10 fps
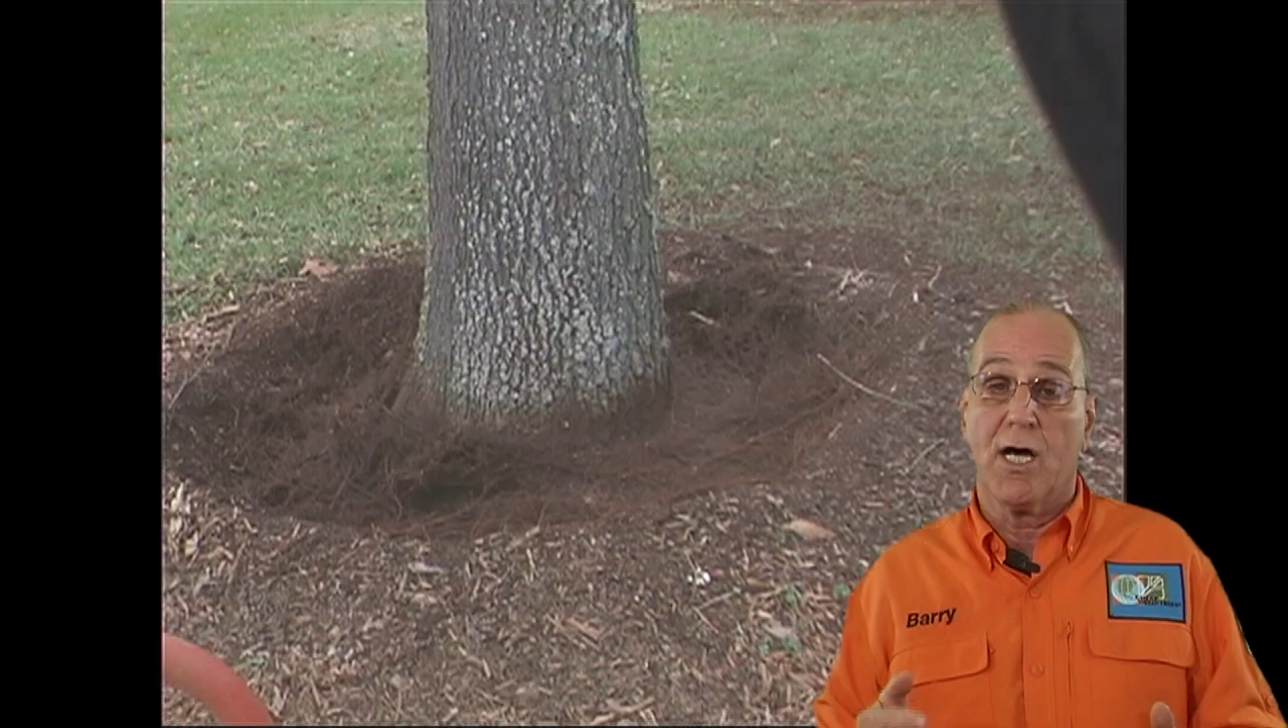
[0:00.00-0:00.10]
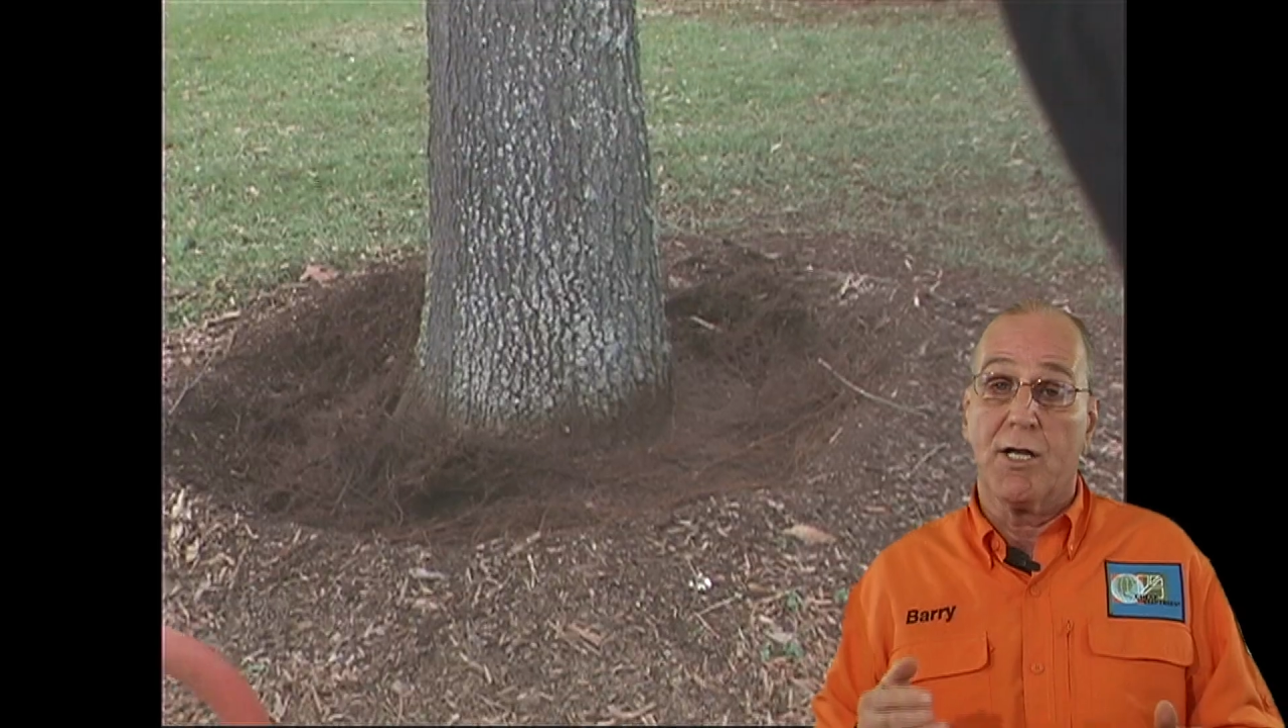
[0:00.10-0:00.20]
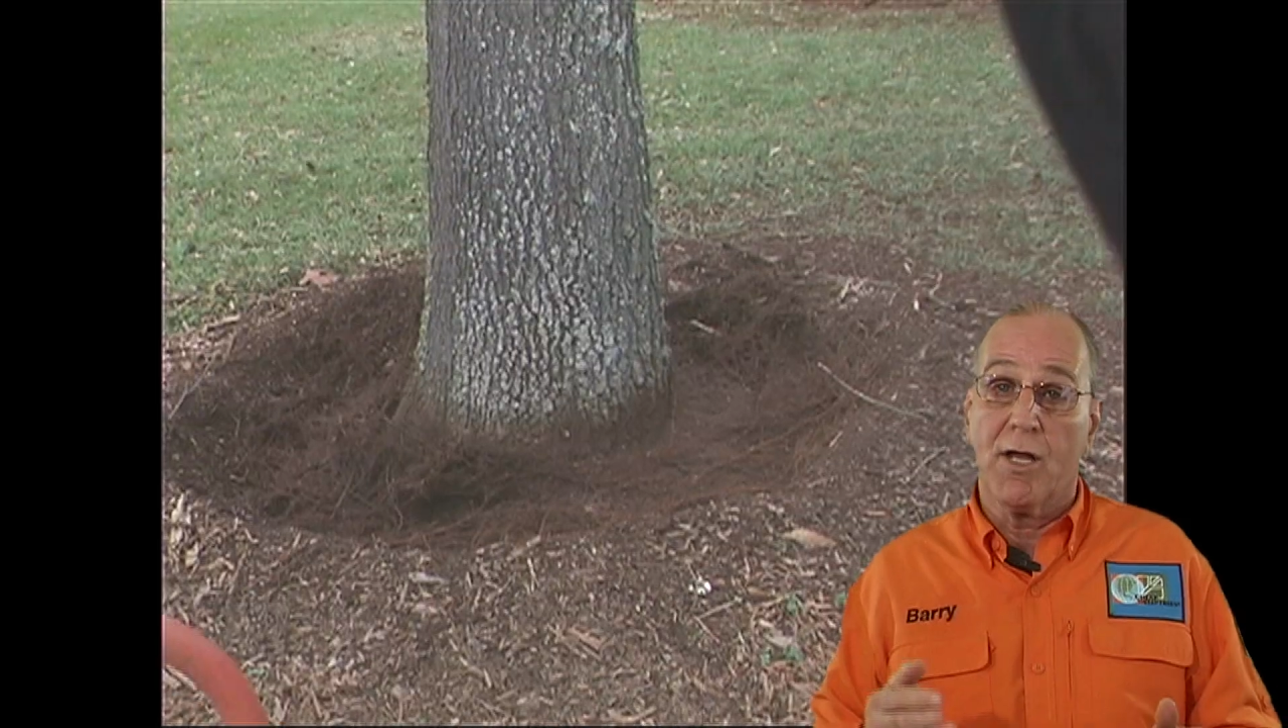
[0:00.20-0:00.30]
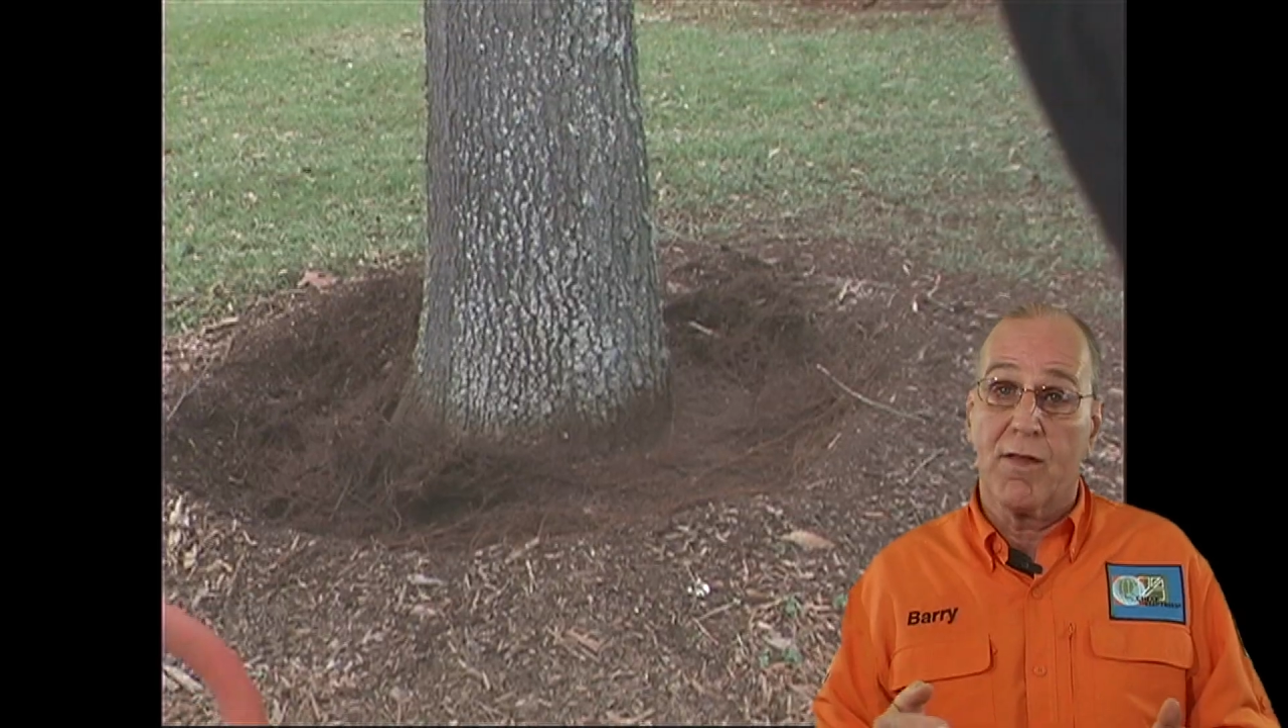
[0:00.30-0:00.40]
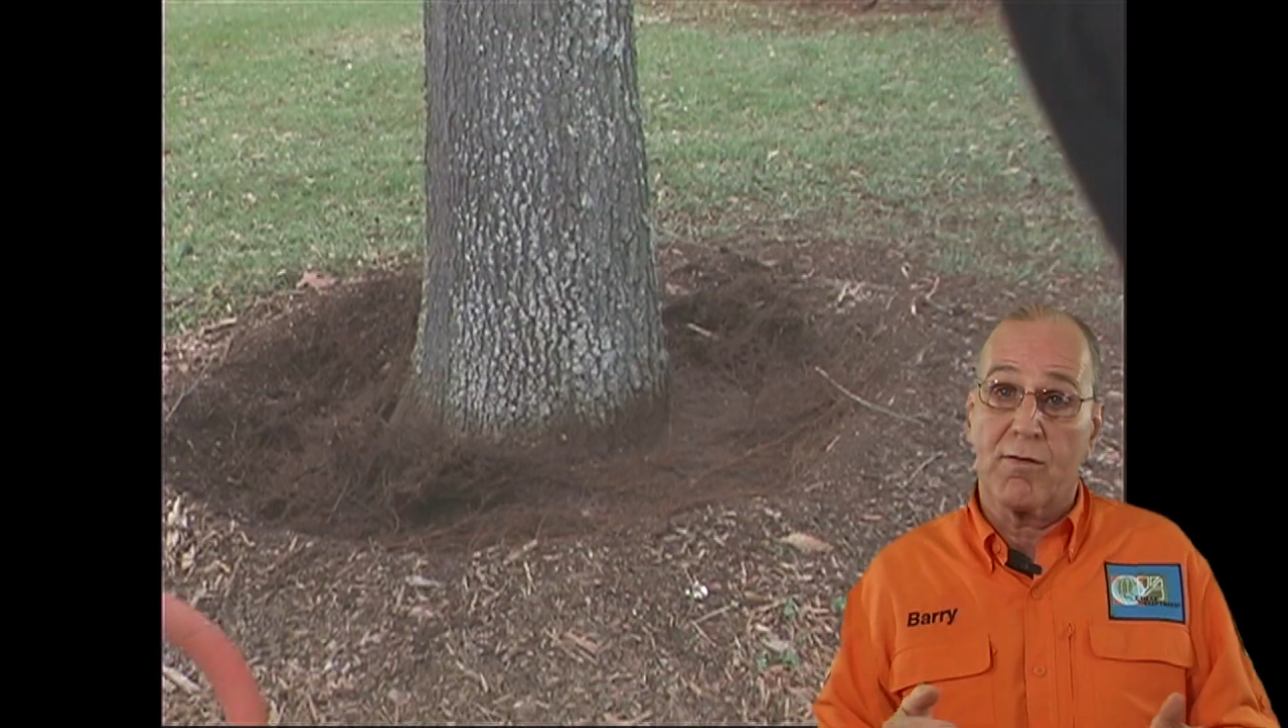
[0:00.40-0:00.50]

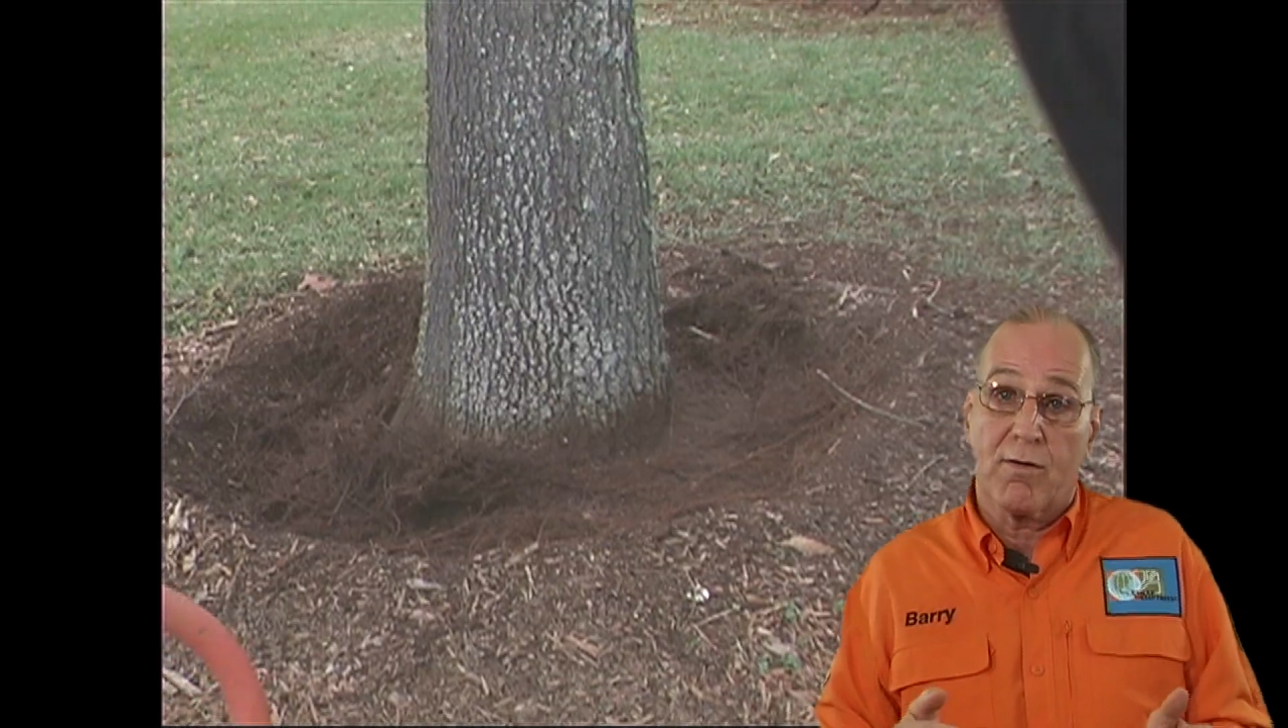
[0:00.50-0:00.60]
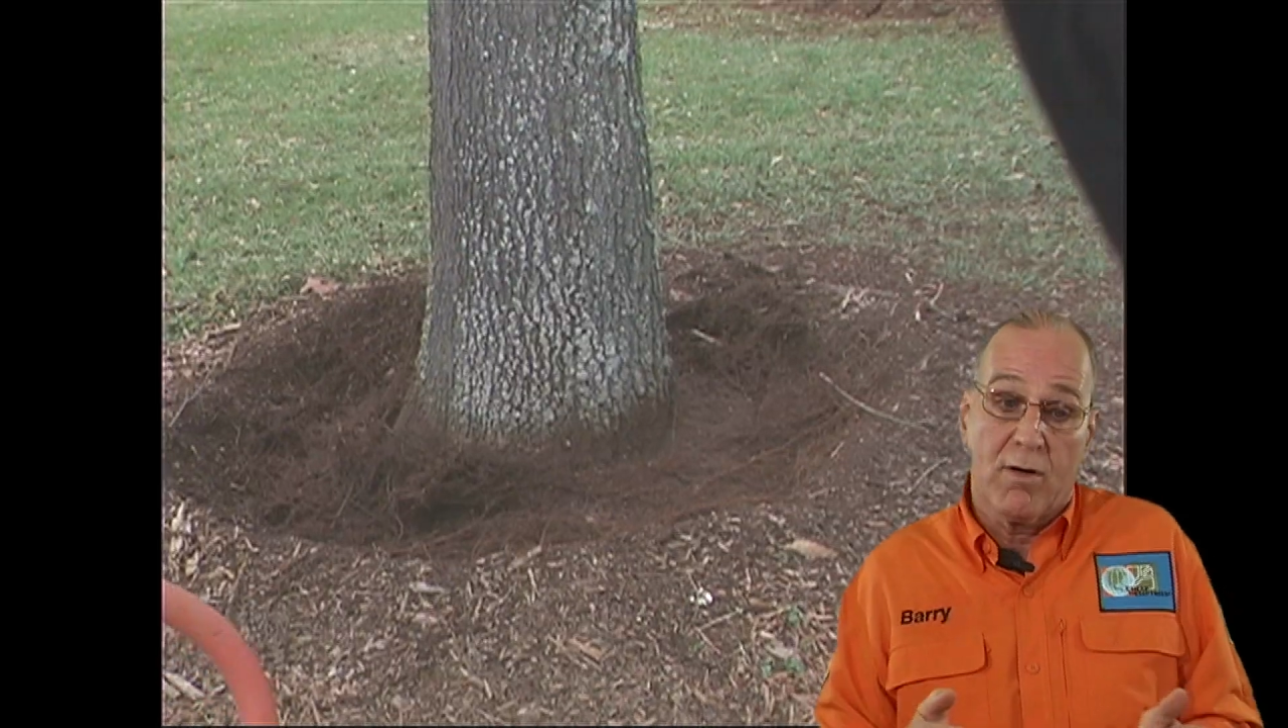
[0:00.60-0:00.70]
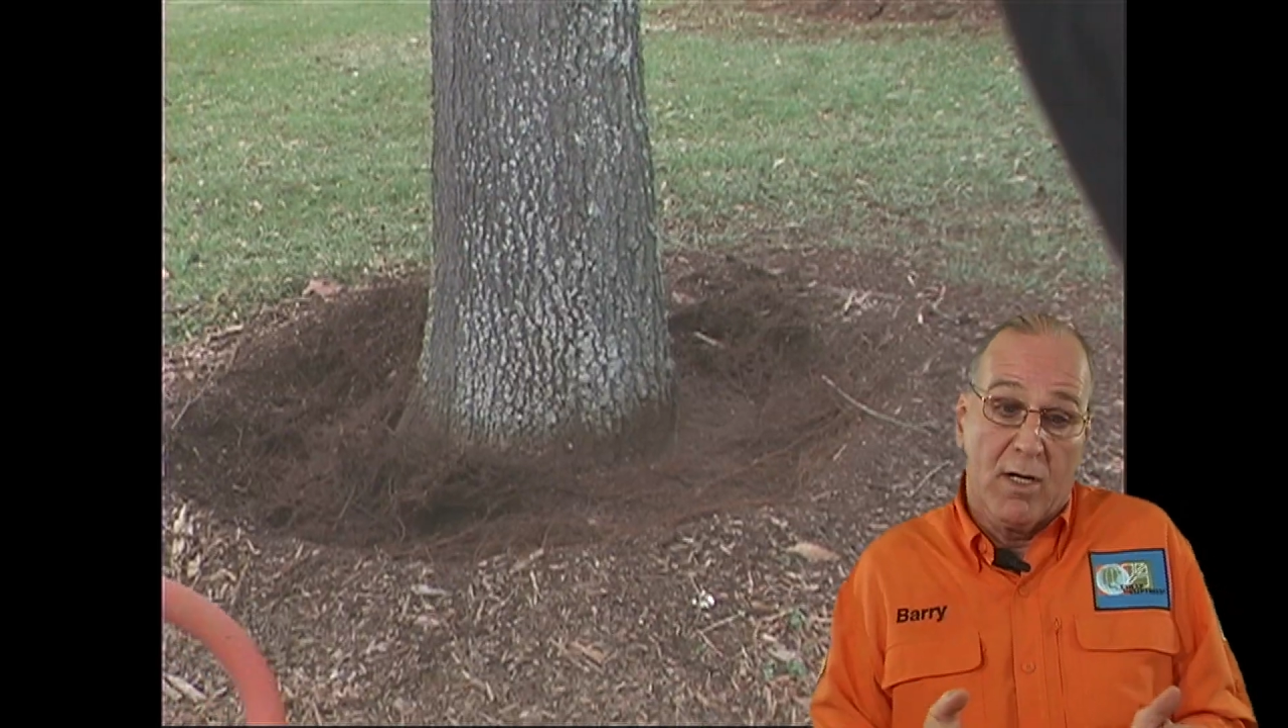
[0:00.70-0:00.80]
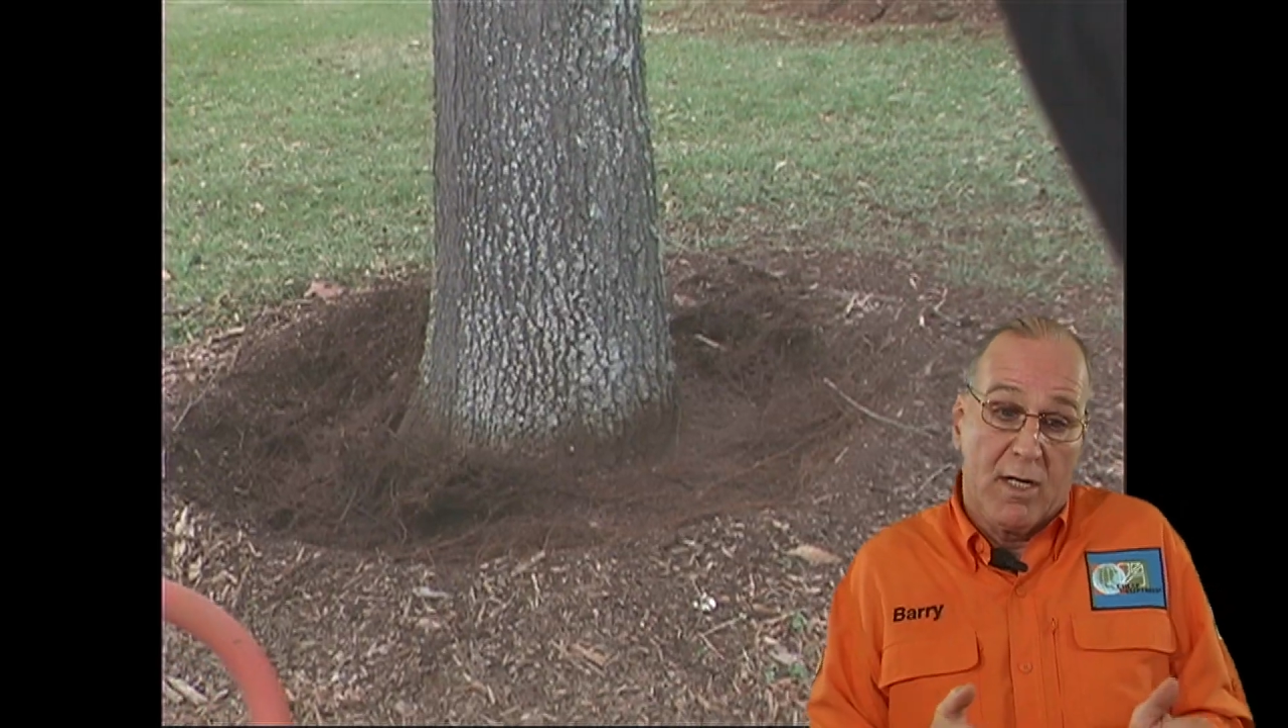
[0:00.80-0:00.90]
another